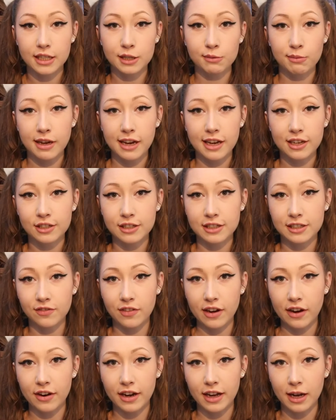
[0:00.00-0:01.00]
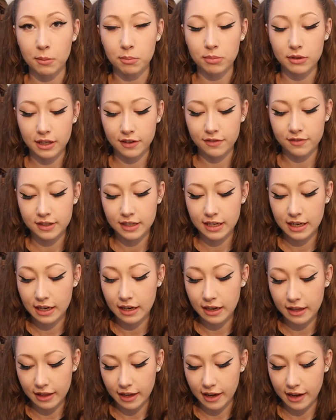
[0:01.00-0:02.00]
This page is very
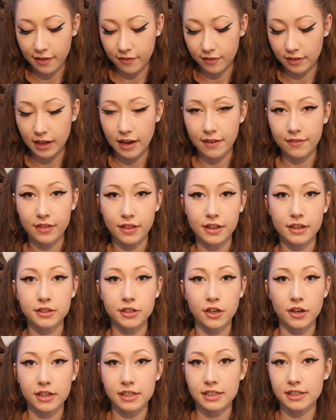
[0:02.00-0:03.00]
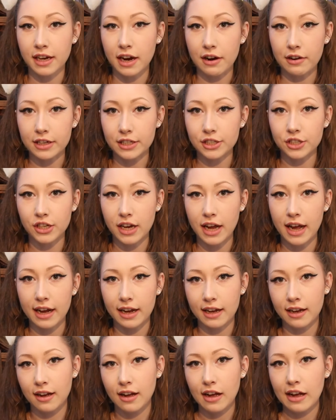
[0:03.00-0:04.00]
uplifting. They have left the dark, scary
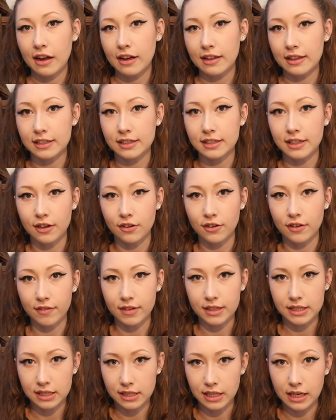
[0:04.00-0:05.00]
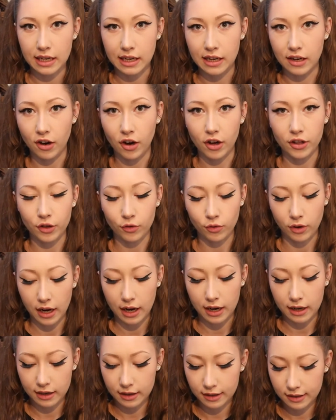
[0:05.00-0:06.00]
shack in the center of the sea on the
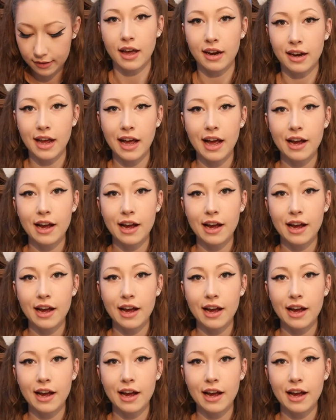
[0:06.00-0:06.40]
rock. And